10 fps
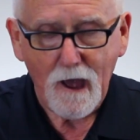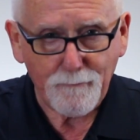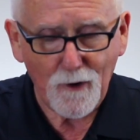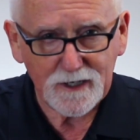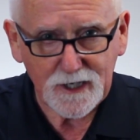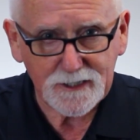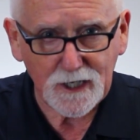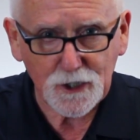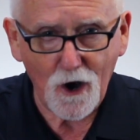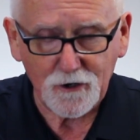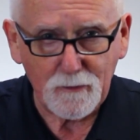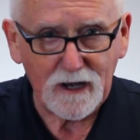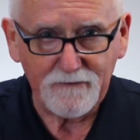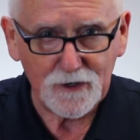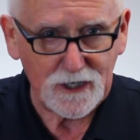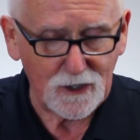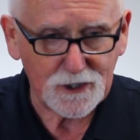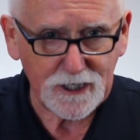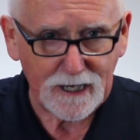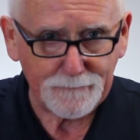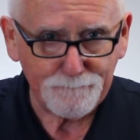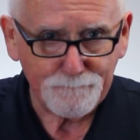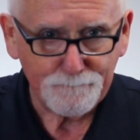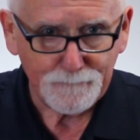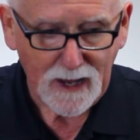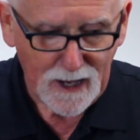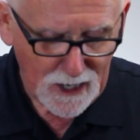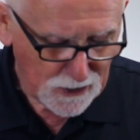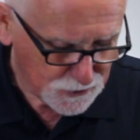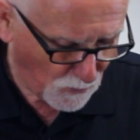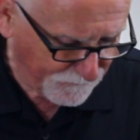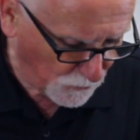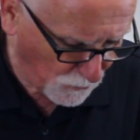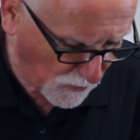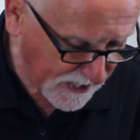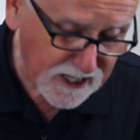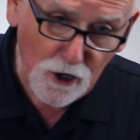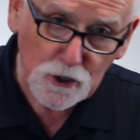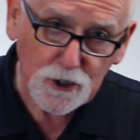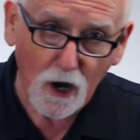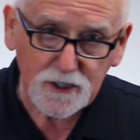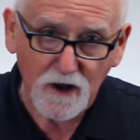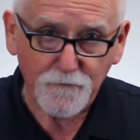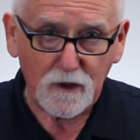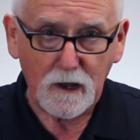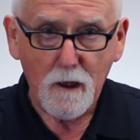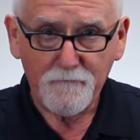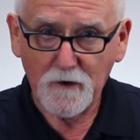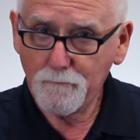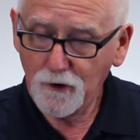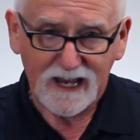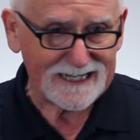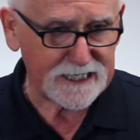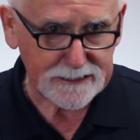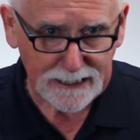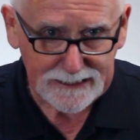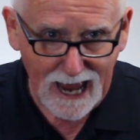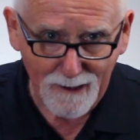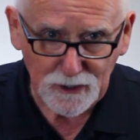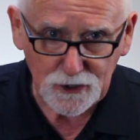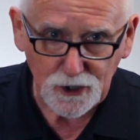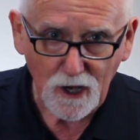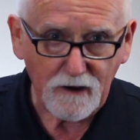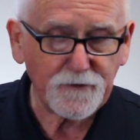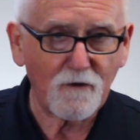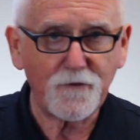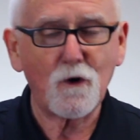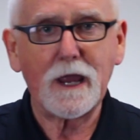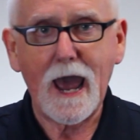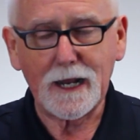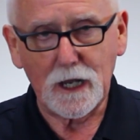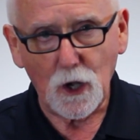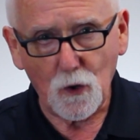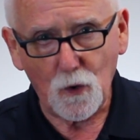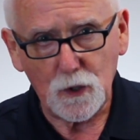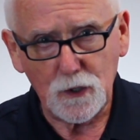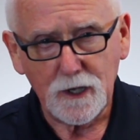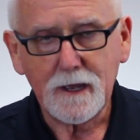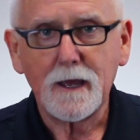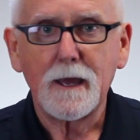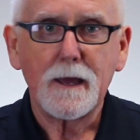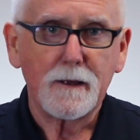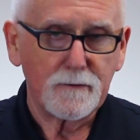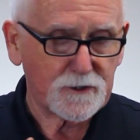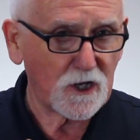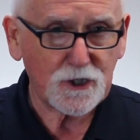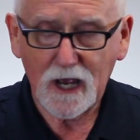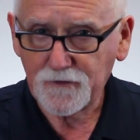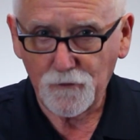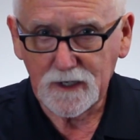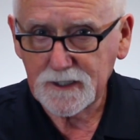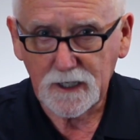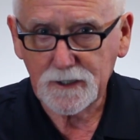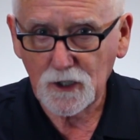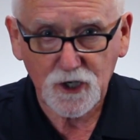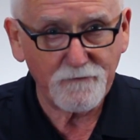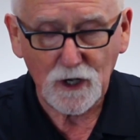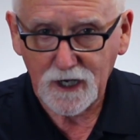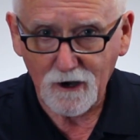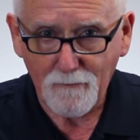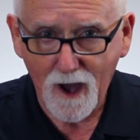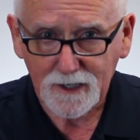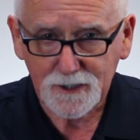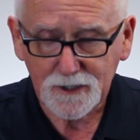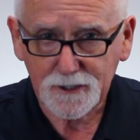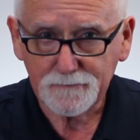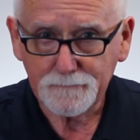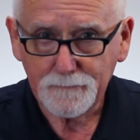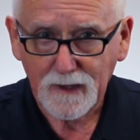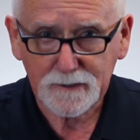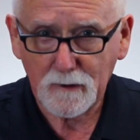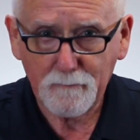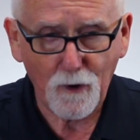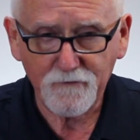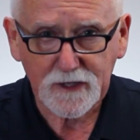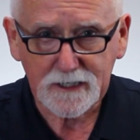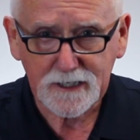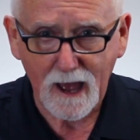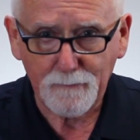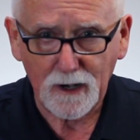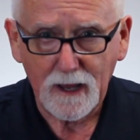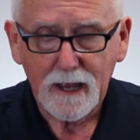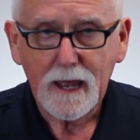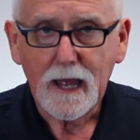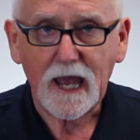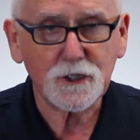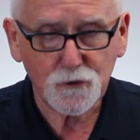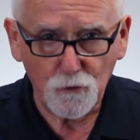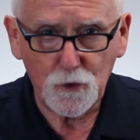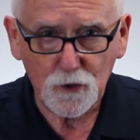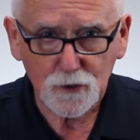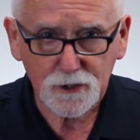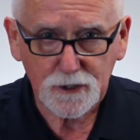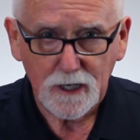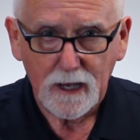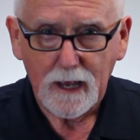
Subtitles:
A process that's hard to believe until you see it. So if your gears are suffering from pre-existing damage, if they're very highly loaded, such as, for instance, shovel gearboxes, that's a perfect example, extruders,